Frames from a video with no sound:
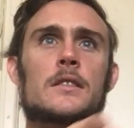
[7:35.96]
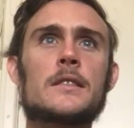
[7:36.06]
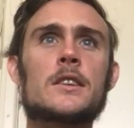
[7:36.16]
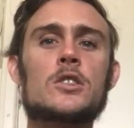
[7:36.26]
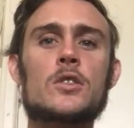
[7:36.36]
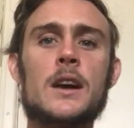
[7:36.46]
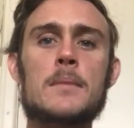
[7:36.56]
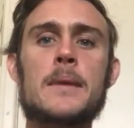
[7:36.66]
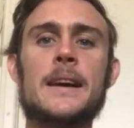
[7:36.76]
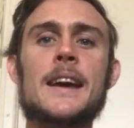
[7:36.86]
Then you
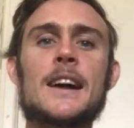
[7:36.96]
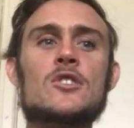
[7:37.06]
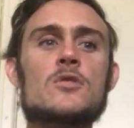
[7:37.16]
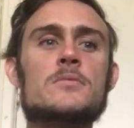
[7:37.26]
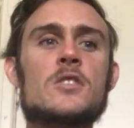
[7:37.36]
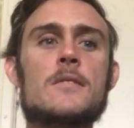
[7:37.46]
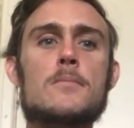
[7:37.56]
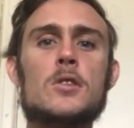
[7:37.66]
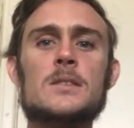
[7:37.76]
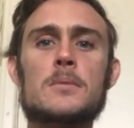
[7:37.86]
come back out and you observe
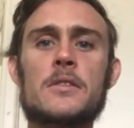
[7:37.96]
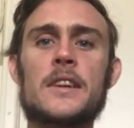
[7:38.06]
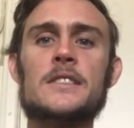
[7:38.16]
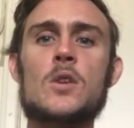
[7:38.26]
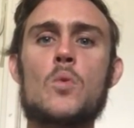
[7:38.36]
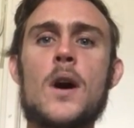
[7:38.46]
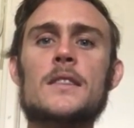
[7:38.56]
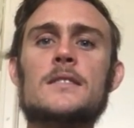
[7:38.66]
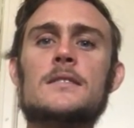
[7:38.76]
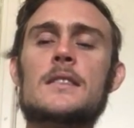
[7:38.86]
multiple things at
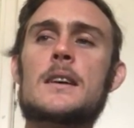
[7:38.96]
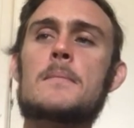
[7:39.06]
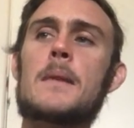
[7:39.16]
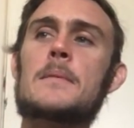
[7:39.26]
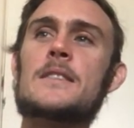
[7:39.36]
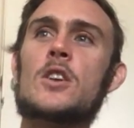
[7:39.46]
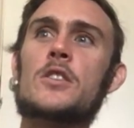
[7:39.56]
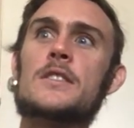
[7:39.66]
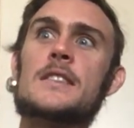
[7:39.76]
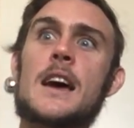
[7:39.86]
once. Maybe
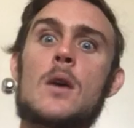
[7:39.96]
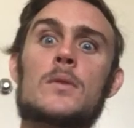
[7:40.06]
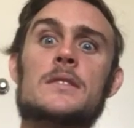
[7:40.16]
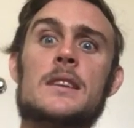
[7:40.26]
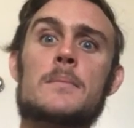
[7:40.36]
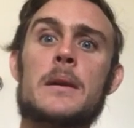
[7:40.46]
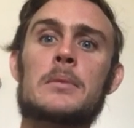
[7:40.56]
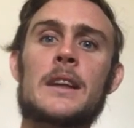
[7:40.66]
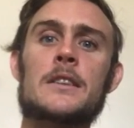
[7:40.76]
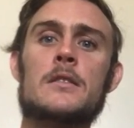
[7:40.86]
notice how when some
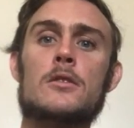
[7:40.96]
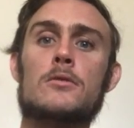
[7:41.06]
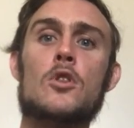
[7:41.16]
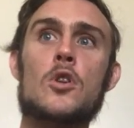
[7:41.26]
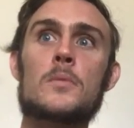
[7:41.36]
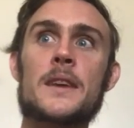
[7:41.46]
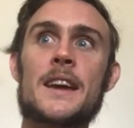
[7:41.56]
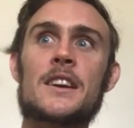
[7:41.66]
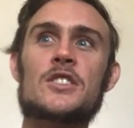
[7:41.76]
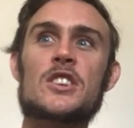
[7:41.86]
people enter the room, the
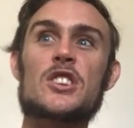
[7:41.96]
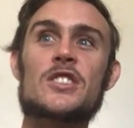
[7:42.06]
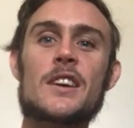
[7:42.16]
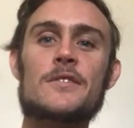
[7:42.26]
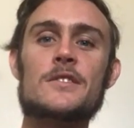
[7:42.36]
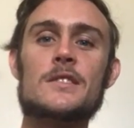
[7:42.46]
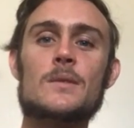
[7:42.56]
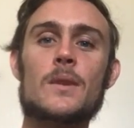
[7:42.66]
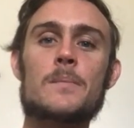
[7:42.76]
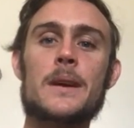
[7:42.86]
energy shifts.
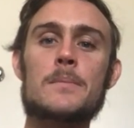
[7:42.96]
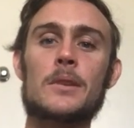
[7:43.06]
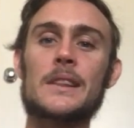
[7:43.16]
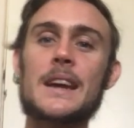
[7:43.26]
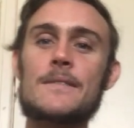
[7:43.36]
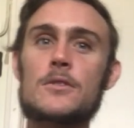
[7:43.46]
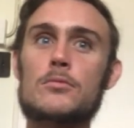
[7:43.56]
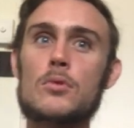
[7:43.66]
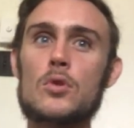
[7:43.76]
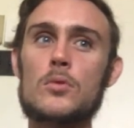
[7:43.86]
When people leave the
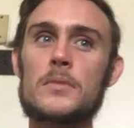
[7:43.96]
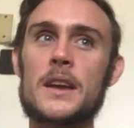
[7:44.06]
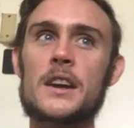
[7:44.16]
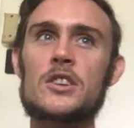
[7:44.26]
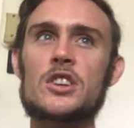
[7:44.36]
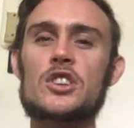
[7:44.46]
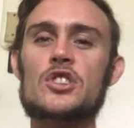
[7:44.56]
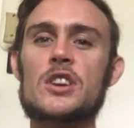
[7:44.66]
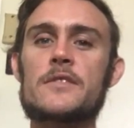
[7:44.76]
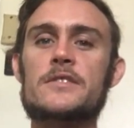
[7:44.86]
room, the energy
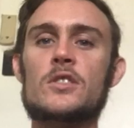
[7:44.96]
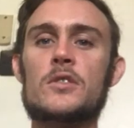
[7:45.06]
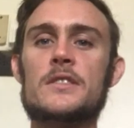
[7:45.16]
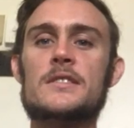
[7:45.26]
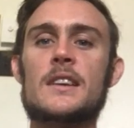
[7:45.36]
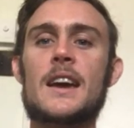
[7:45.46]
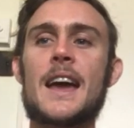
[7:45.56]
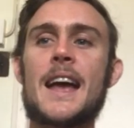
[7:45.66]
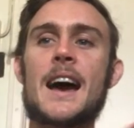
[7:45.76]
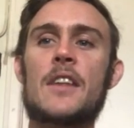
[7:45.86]
shifts. Notice
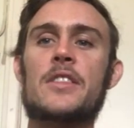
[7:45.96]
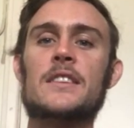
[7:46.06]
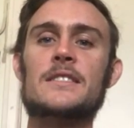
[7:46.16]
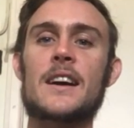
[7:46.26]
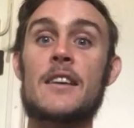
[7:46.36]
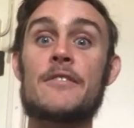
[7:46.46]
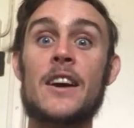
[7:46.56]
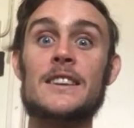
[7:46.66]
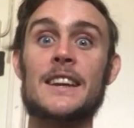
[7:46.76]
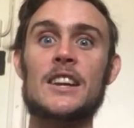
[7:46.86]
how things are
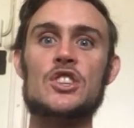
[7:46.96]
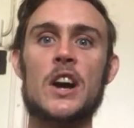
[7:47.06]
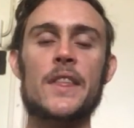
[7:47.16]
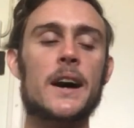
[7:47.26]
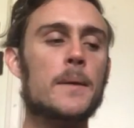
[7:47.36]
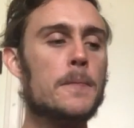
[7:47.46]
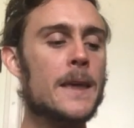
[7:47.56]
affecting each other.